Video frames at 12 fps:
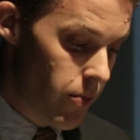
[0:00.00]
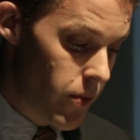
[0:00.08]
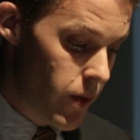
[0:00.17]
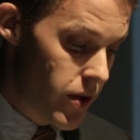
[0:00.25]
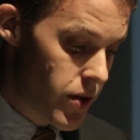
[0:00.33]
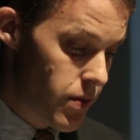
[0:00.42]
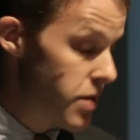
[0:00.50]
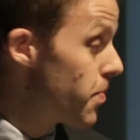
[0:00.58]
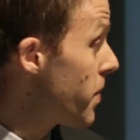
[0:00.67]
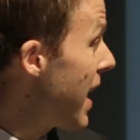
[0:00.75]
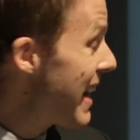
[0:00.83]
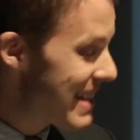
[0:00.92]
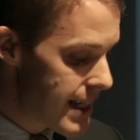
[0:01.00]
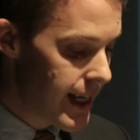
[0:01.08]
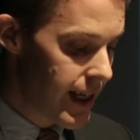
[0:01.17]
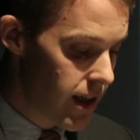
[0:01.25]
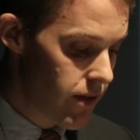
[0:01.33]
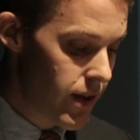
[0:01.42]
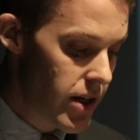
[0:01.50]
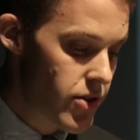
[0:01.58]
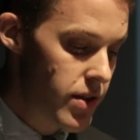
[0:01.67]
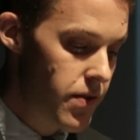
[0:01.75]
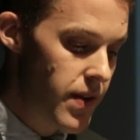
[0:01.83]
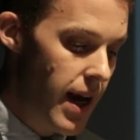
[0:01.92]
which was kind of taking advantage
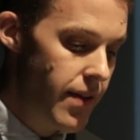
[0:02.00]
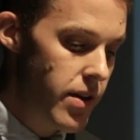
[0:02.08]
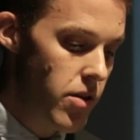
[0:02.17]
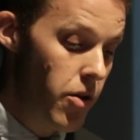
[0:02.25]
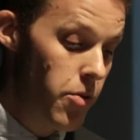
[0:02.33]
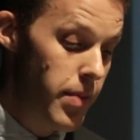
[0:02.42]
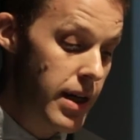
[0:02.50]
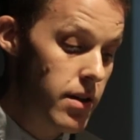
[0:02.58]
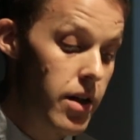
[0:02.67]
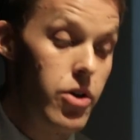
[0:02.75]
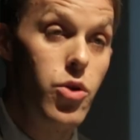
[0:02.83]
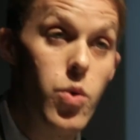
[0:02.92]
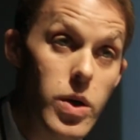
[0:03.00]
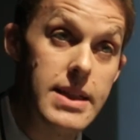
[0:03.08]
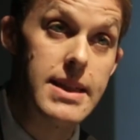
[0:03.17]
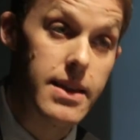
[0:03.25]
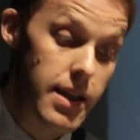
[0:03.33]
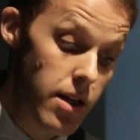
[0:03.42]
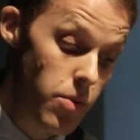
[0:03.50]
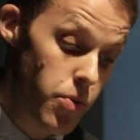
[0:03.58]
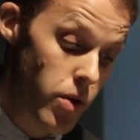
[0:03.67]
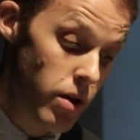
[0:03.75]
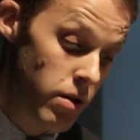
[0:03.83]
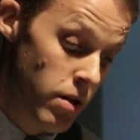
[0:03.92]
of the fact that you can make a lot of noise at the
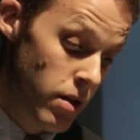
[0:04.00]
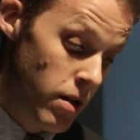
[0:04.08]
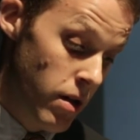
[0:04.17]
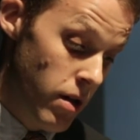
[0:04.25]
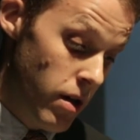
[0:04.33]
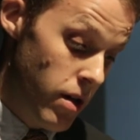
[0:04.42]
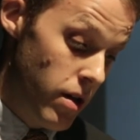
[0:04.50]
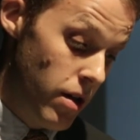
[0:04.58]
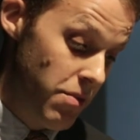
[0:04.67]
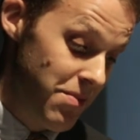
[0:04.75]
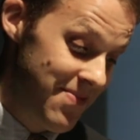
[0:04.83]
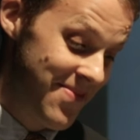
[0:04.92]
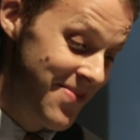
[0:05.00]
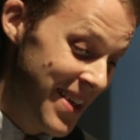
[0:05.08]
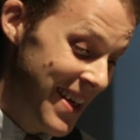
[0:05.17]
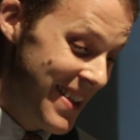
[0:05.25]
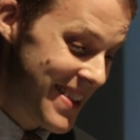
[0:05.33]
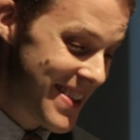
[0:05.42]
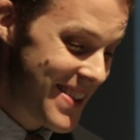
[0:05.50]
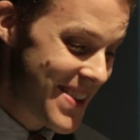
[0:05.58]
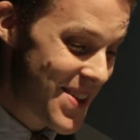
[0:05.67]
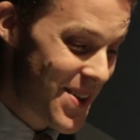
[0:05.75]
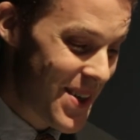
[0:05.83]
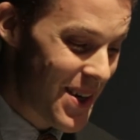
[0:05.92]
airport. This has
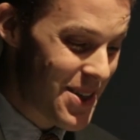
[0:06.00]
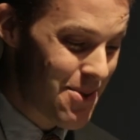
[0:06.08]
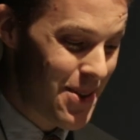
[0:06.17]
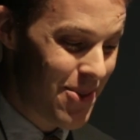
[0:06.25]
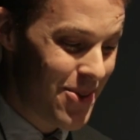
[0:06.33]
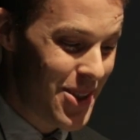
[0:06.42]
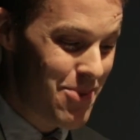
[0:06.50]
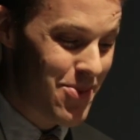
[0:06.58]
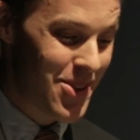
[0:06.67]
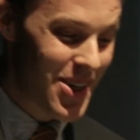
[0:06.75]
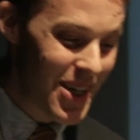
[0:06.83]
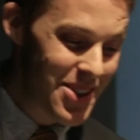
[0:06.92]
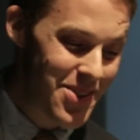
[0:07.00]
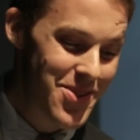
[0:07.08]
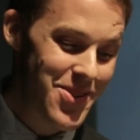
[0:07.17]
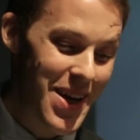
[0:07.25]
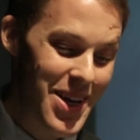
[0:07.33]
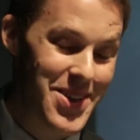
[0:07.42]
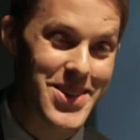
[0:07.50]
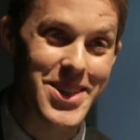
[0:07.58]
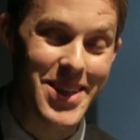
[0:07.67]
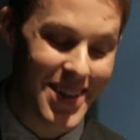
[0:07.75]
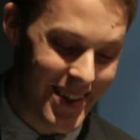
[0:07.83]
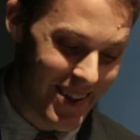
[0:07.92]
turned out to be a really productive
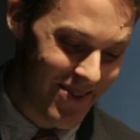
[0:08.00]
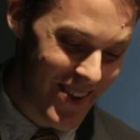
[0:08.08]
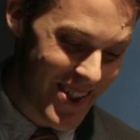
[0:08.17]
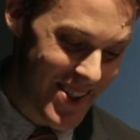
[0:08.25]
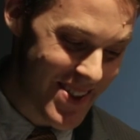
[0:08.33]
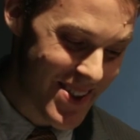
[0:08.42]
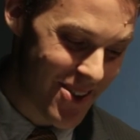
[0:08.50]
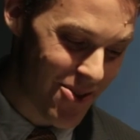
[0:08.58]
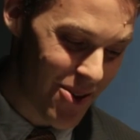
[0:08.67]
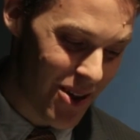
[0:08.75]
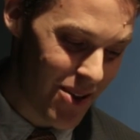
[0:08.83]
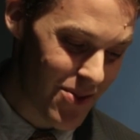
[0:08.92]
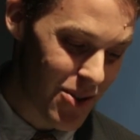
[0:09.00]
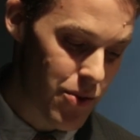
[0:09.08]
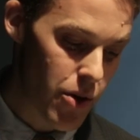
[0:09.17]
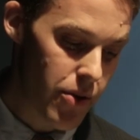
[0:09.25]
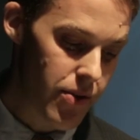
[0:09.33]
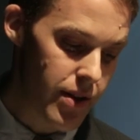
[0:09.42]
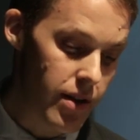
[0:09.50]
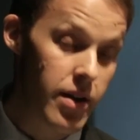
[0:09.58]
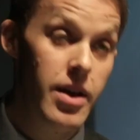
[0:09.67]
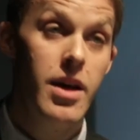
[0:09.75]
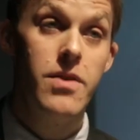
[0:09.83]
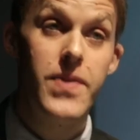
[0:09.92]
strategy because of the growth in
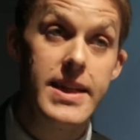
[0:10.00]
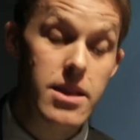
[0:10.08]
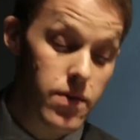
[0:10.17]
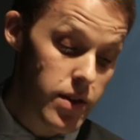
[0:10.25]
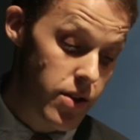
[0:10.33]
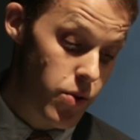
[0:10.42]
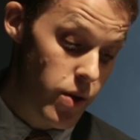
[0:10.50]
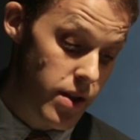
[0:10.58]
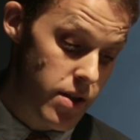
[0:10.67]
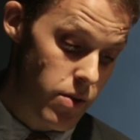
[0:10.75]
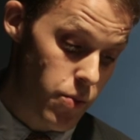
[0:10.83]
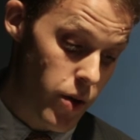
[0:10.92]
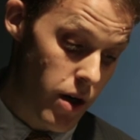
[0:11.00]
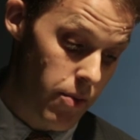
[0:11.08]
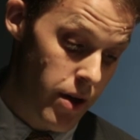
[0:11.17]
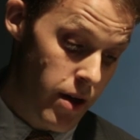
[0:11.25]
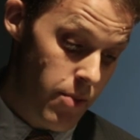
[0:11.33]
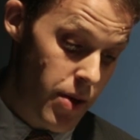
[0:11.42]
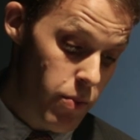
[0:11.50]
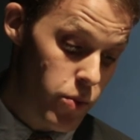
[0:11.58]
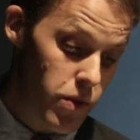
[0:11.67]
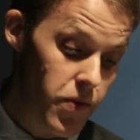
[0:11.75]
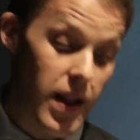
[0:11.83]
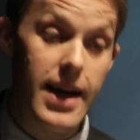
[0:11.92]
festival tourism, where people
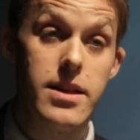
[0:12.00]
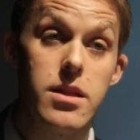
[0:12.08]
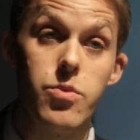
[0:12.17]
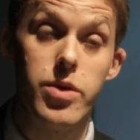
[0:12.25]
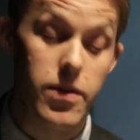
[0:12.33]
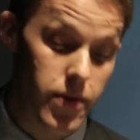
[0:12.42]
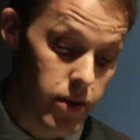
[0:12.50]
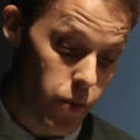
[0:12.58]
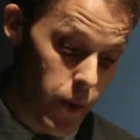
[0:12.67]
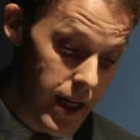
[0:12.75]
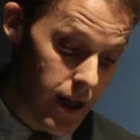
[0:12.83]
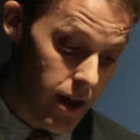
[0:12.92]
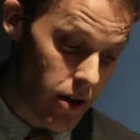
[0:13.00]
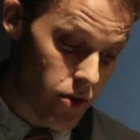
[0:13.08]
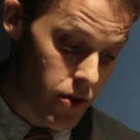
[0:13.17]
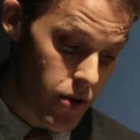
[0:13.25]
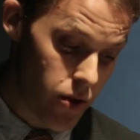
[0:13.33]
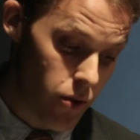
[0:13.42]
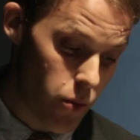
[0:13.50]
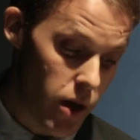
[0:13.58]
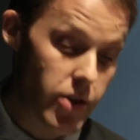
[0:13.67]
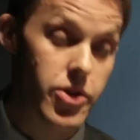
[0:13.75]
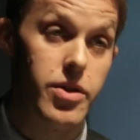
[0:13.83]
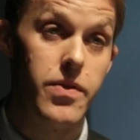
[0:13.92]
will fly somewhere for the weekend to
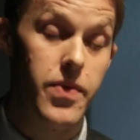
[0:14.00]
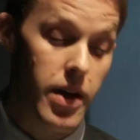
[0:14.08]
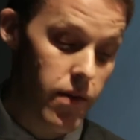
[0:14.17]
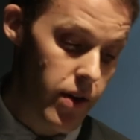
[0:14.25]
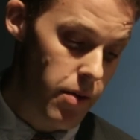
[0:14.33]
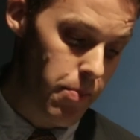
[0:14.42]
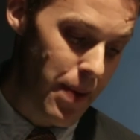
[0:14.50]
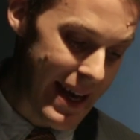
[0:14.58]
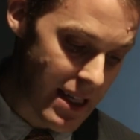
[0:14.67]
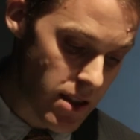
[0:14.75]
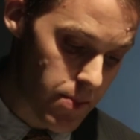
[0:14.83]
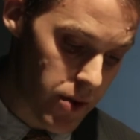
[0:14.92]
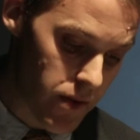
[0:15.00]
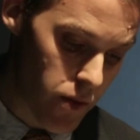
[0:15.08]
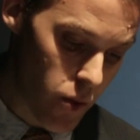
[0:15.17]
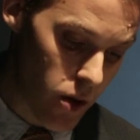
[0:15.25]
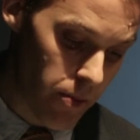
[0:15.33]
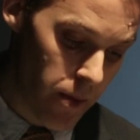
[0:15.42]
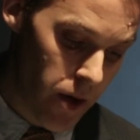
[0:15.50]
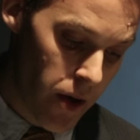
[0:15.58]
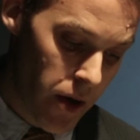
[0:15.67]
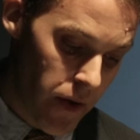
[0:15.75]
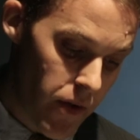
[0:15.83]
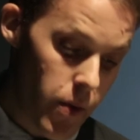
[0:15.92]
watch their favorite bands perform.
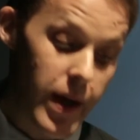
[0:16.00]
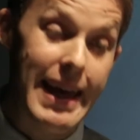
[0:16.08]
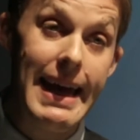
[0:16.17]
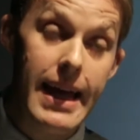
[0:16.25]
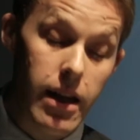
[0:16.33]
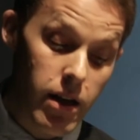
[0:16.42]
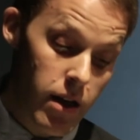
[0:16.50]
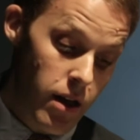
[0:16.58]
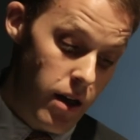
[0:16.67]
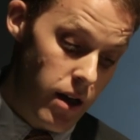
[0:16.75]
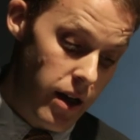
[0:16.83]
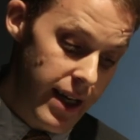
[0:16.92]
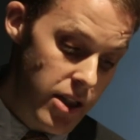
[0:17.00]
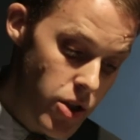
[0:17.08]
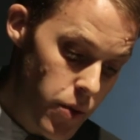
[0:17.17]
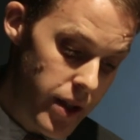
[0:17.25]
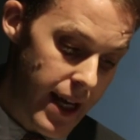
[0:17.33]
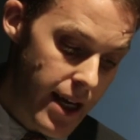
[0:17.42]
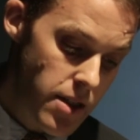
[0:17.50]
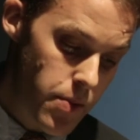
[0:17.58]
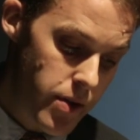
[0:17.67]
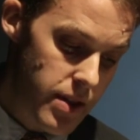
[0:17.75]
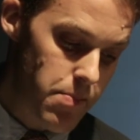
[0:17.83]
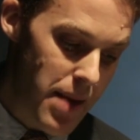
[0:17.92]
So again, Asia World
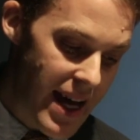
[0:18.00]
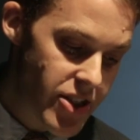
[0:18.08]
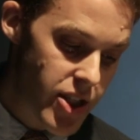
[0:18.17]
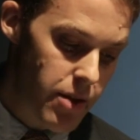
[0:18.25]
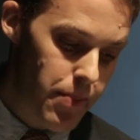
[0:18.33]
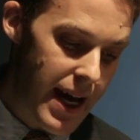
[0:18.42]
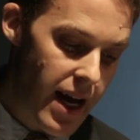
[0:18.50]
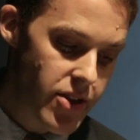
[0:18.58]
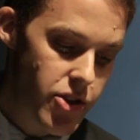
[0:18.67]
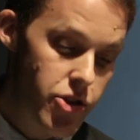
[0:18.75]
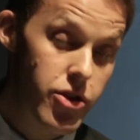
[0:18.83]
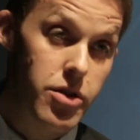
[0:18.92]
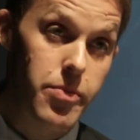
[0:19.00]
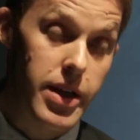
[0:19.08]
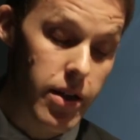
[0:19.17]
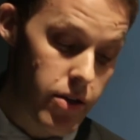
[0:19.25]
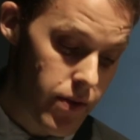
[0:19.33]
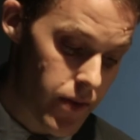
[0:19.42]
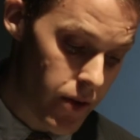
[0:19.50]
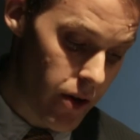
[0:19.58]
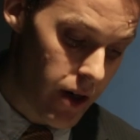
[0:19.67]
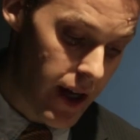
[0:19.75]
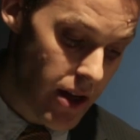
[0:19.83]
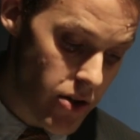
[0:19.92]
Expo is matching passenger demand
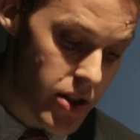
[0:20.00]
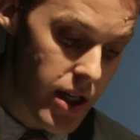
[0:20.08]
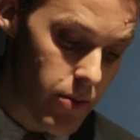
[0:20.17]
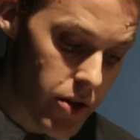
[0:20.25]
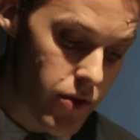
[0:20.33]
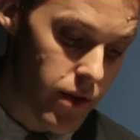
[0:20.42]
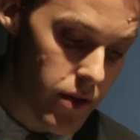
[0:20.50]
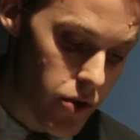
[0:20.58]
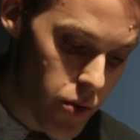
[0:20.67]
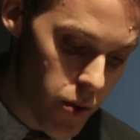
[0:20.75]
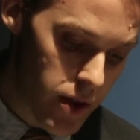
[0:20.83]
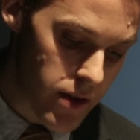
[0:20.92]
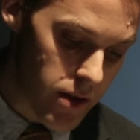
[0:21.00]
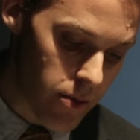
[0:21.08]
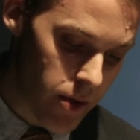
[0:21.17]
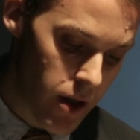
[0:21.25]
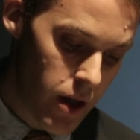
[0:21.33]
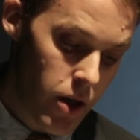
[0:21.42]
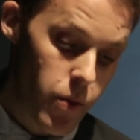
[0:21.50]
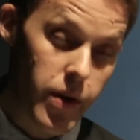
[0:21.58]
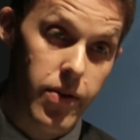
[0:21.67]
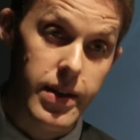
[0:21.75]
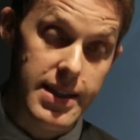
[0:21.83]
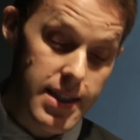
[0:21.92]
for entertainment-driven tourism
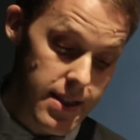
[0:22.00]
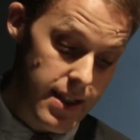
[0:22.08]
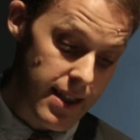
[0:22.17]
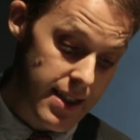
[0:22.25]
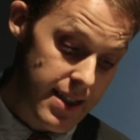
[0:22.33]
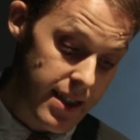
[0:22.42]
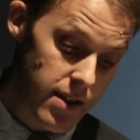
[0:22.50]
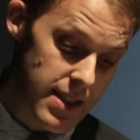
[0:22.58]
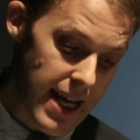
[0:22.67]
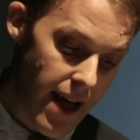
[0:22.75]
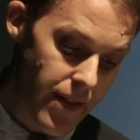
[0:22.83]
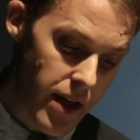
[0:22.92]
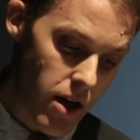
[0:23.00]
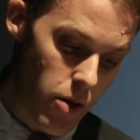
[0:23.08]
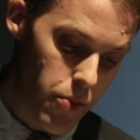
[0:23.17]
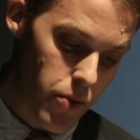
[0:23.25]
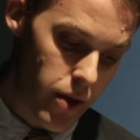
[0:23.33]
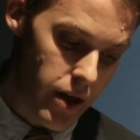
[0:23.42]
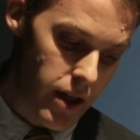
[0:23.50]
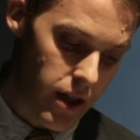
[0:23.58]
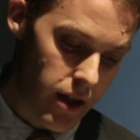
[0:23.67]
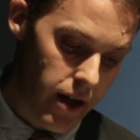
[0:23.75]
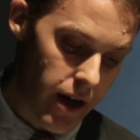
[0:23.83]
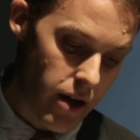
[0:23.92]
with existing skills at the airport
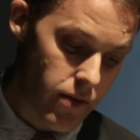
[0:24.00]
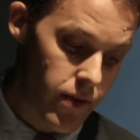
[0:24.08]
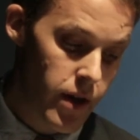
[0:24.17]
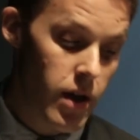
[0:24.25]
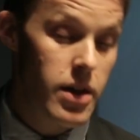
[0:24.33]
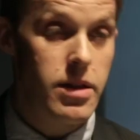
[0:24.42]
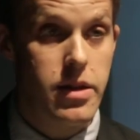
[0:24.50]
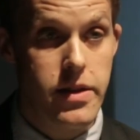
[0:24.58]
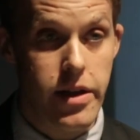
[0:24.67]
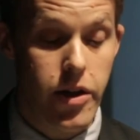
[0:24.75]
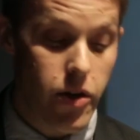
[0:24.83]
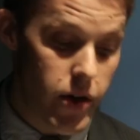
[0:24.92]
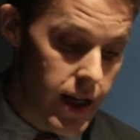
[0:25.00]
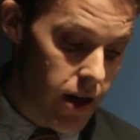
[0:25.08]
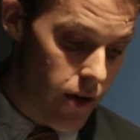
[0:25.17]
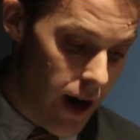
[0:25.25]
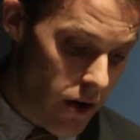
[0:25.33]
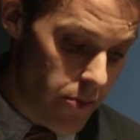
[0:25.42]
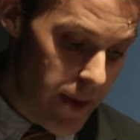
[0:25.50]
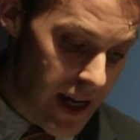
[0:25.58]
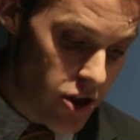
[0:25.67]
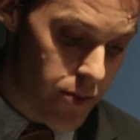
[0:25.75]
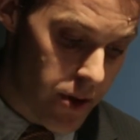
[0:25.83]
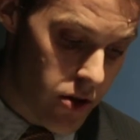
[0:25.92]
in kind of security and crowd
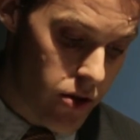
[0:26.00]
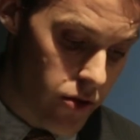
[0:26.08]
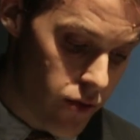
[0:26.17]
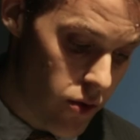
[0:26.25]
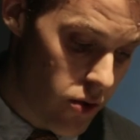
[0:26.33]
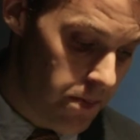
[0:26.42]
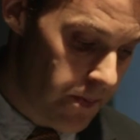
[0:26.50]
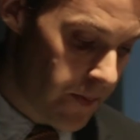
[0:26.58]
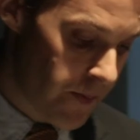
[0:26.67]
management control.